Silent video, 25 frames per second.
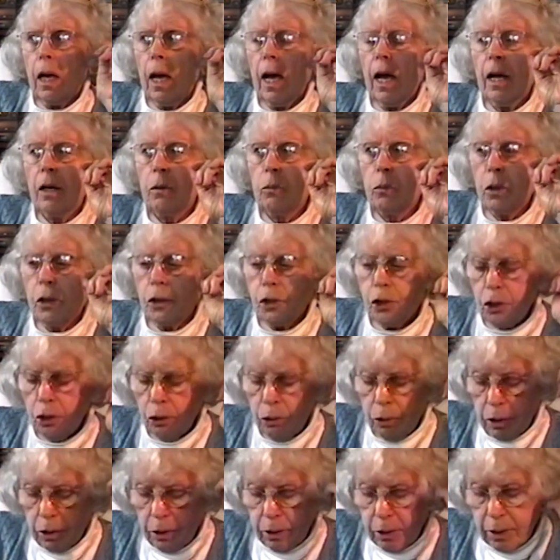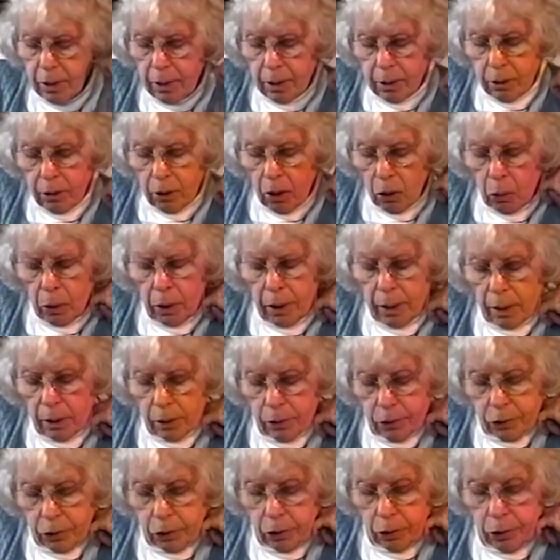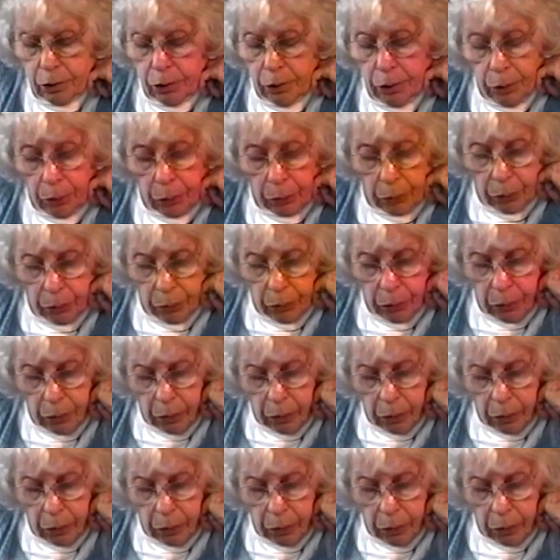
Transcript: and what Judas did, no one else could do.